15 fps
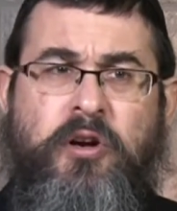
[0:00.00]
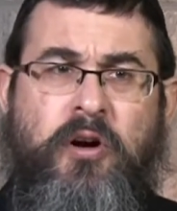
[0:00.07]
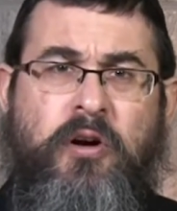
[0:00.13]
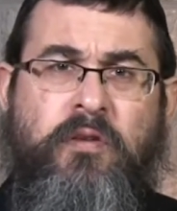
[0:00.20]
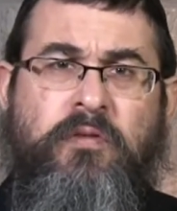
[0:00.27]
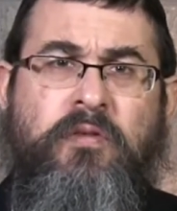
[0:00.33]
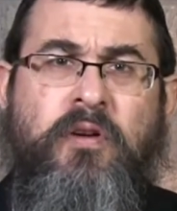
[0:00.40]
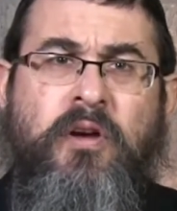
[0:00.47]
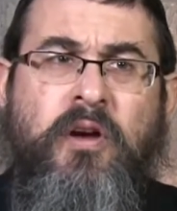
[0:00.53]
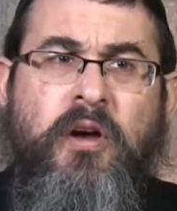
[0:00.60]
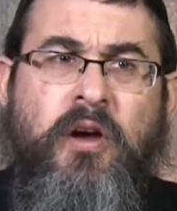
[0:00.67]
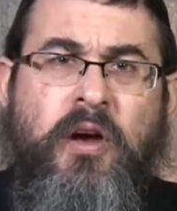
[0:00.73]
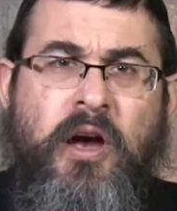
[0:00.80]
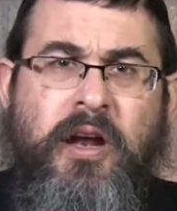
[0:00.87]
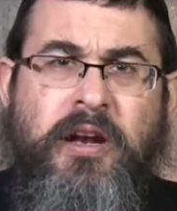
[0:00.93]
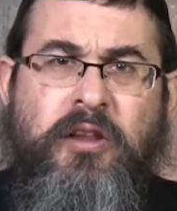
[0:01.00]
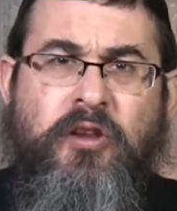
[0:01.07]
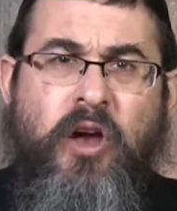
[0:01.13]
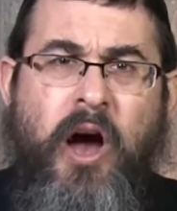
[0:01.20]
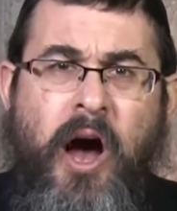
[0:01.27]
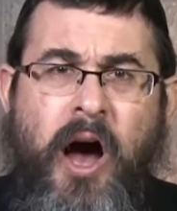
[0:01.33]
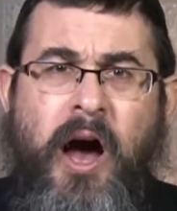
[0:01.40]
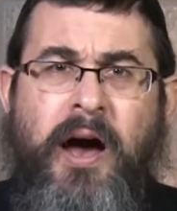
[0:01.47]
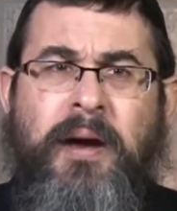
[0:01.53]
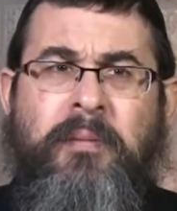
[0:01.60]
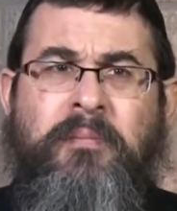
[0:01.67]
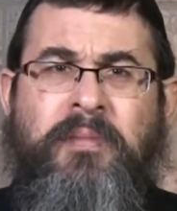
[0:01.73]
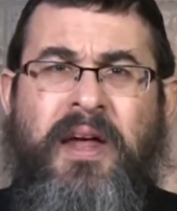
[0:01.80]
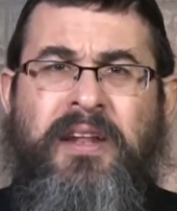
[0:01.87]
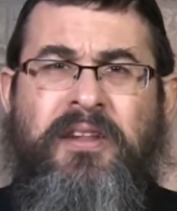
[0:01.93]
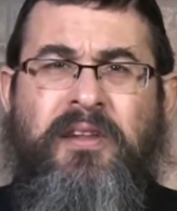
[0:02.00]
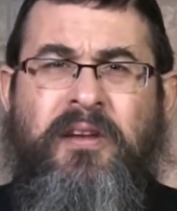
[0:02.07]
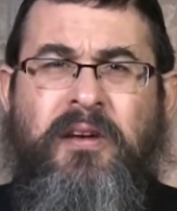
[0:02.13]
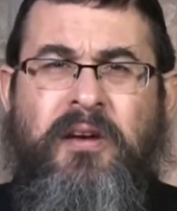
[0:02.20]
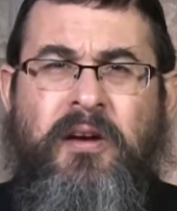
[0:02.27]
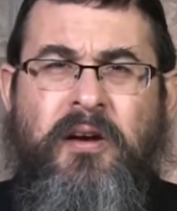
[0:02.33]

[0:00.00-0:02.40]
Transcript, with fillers: Rav at a time that